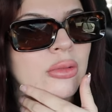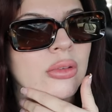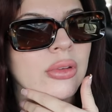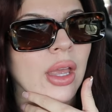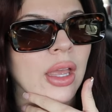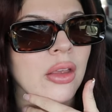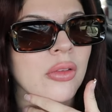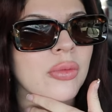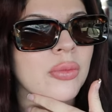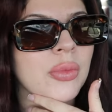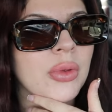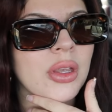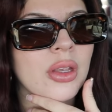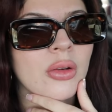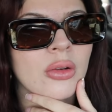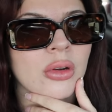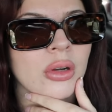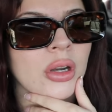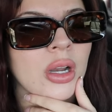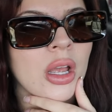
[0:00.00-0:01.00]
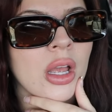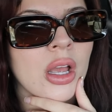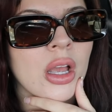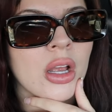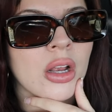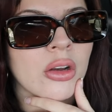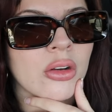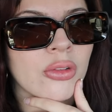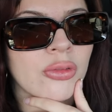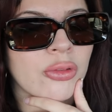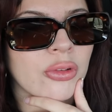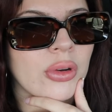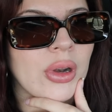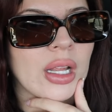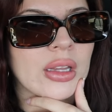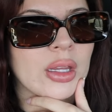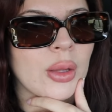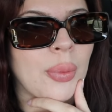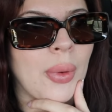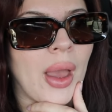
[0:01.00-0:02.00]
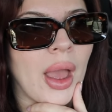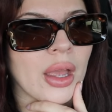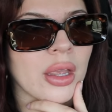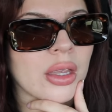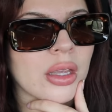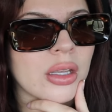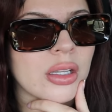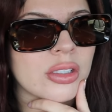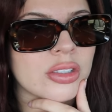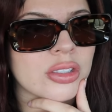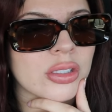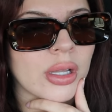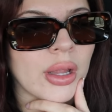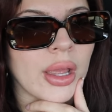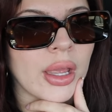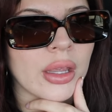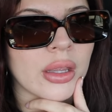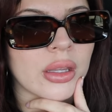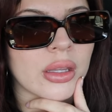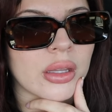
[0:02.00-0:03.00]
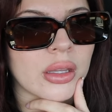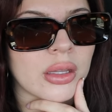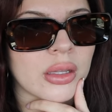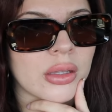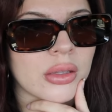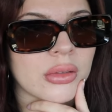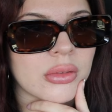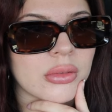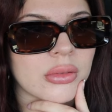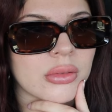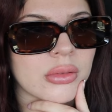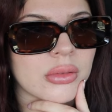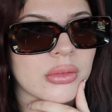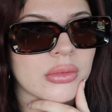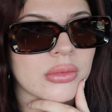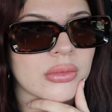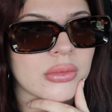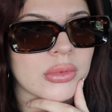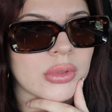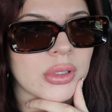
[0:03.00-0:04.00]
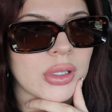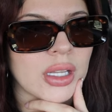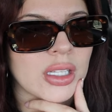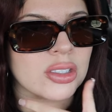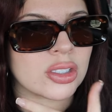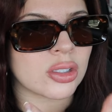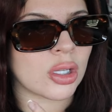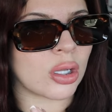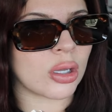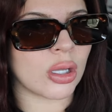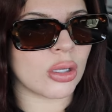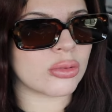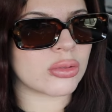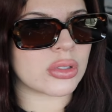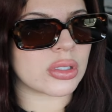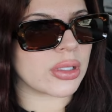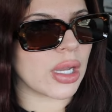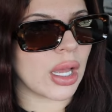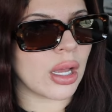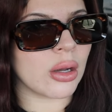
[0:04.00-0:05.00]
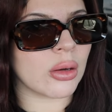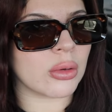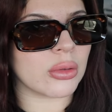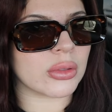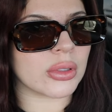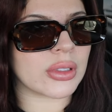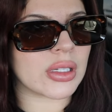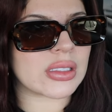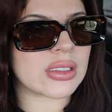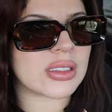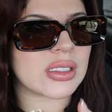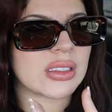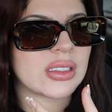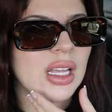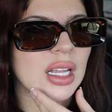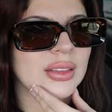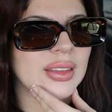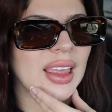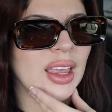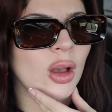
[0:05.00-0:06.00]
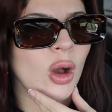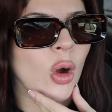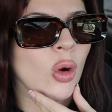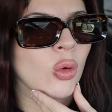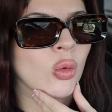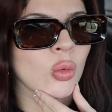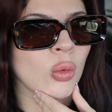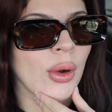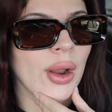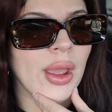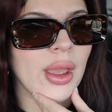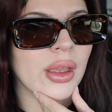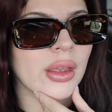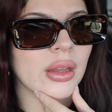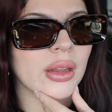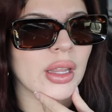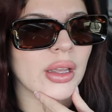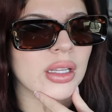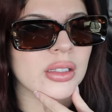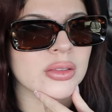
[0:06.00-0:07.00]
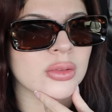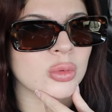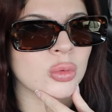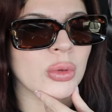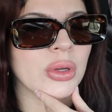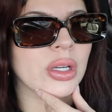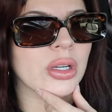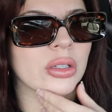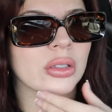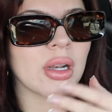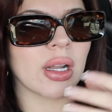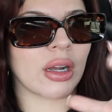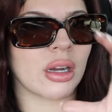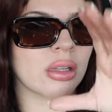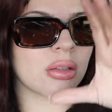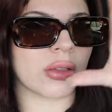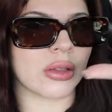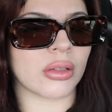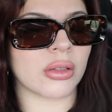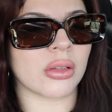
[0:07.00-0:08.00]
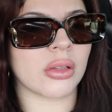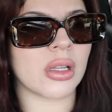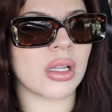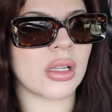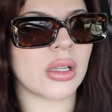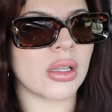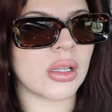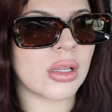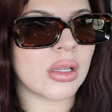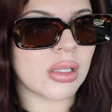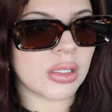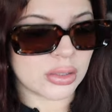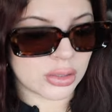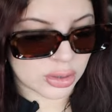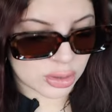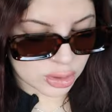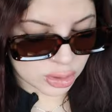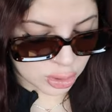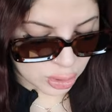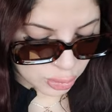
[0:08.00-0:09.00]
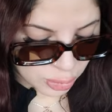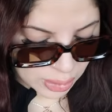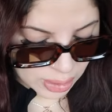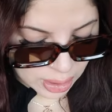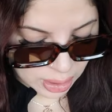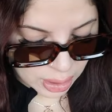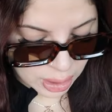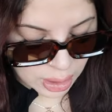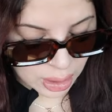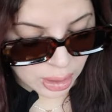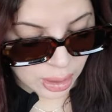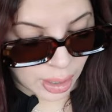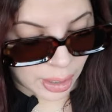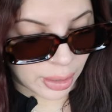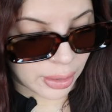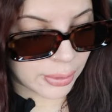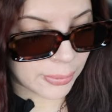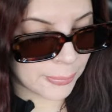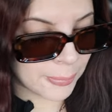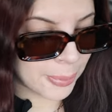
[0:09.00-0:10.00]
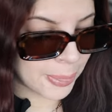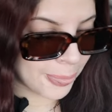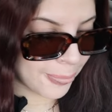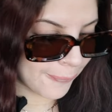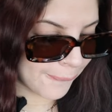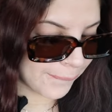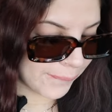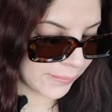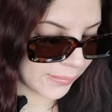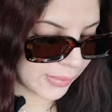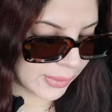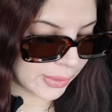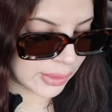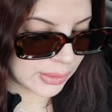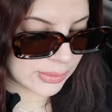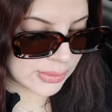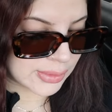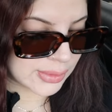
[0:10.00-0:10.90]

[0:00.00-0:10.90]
you gave me or for, like, the package, like, it's closed down. And it says, like, they owe rent. Like, it's weird. Like, on the screen, like, it